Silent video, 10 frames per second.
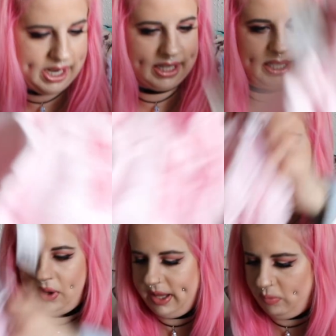next
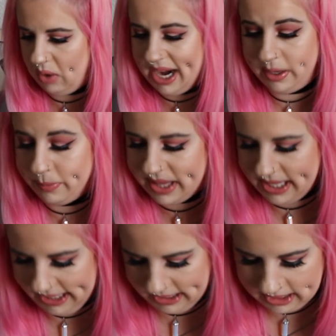random
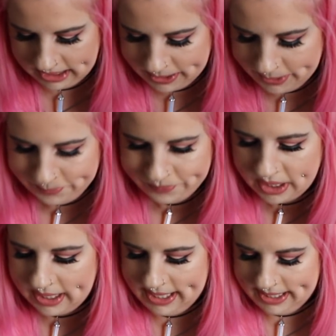thing
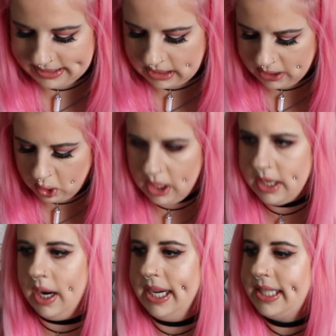is I got a
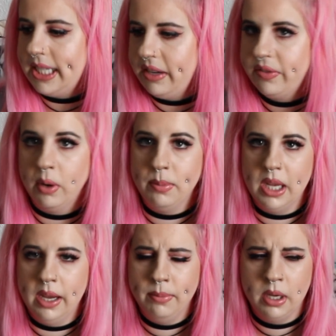nightie from
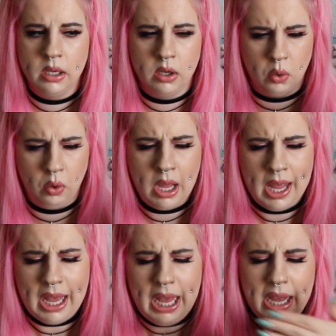them. Oh,
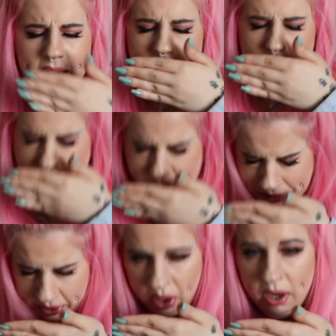
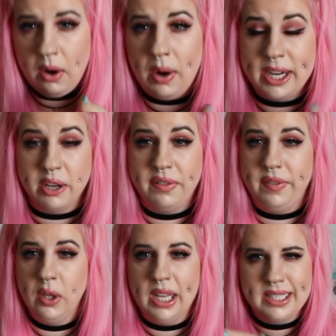oh, I could
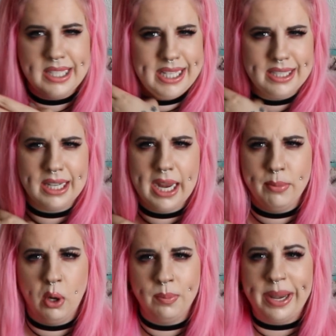feel that sneeze. It
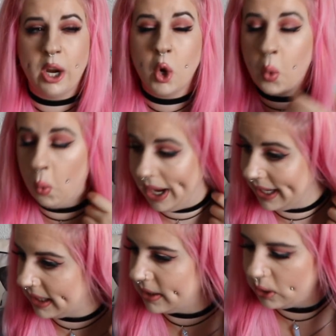came on me
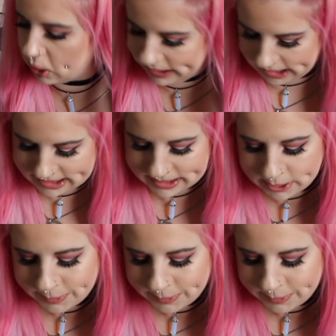quick. Sorry, guys.